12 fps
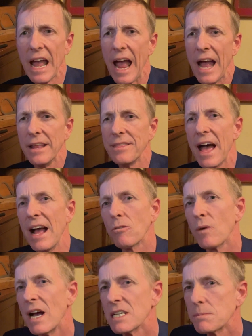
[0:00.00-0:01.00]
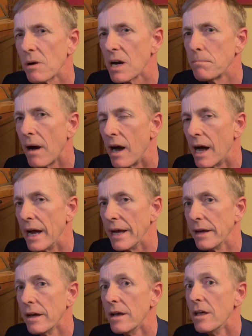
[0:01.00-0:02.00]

And that Raspberry Pi